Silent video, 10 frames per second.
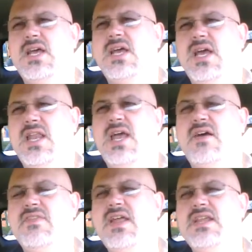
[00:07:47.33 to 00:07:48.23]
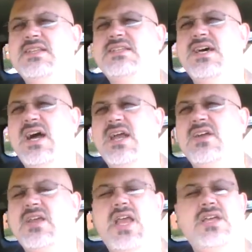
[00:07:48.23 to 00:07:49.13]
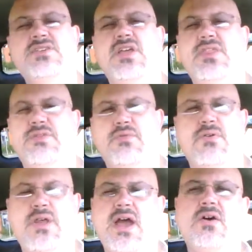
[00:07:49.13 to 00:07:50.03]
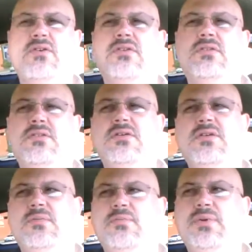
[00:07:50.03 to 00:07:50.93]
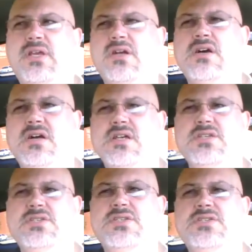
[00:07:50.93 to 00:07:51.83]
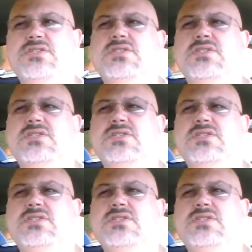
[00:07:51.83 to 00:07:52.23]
and have that entire case get thrown out because